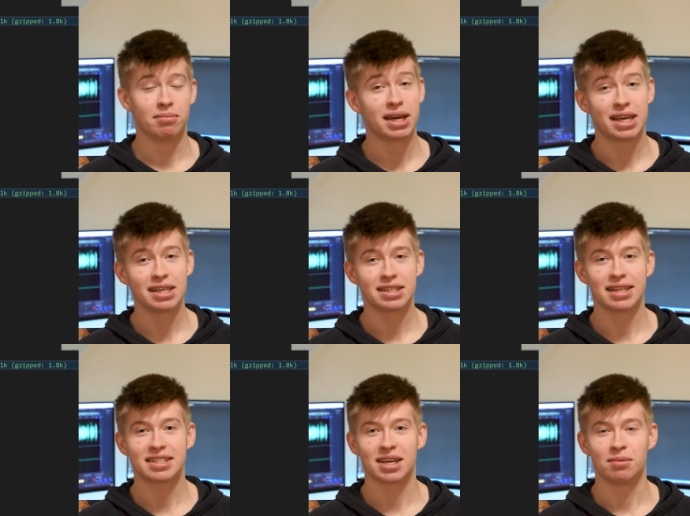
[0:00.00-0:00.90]
In my case,
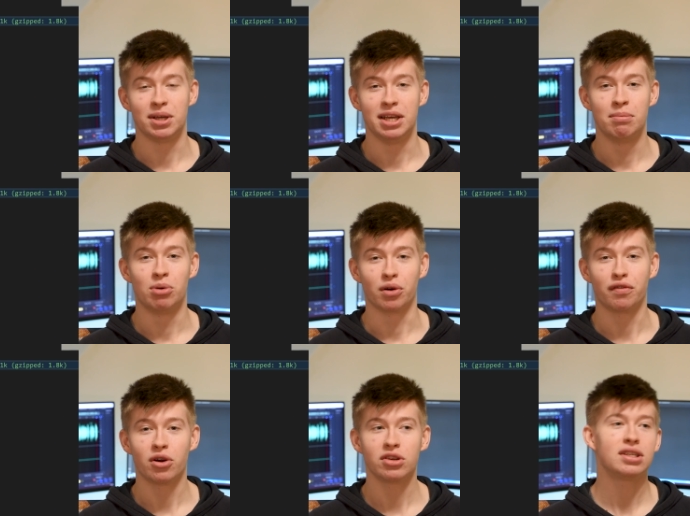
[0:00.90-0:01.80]
that's gonna be an import
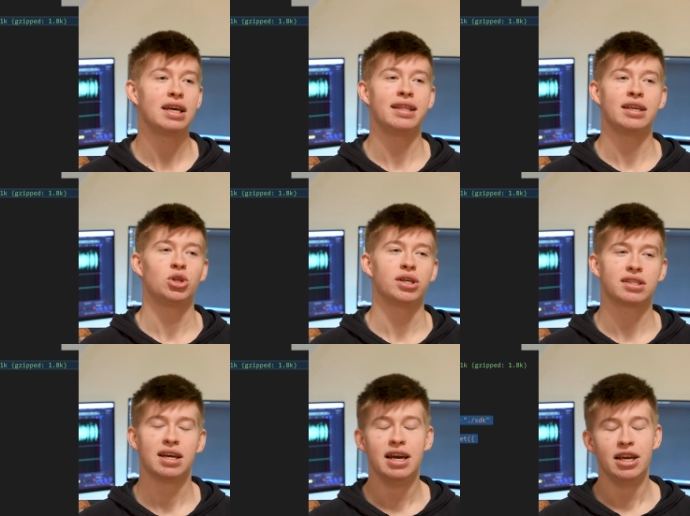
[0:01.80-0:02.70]
first and then just,